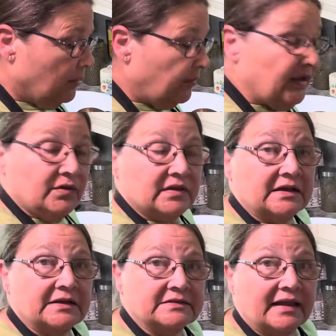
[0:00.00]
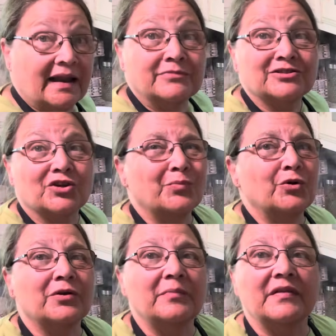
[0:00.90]
peel these, and I'm just going to
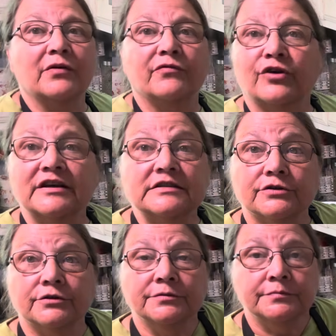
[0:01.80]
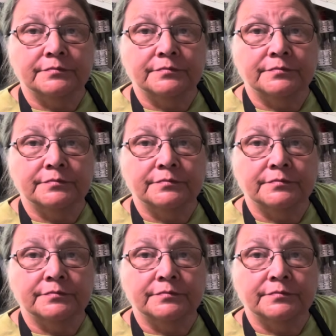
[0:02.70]
put them in the freezer.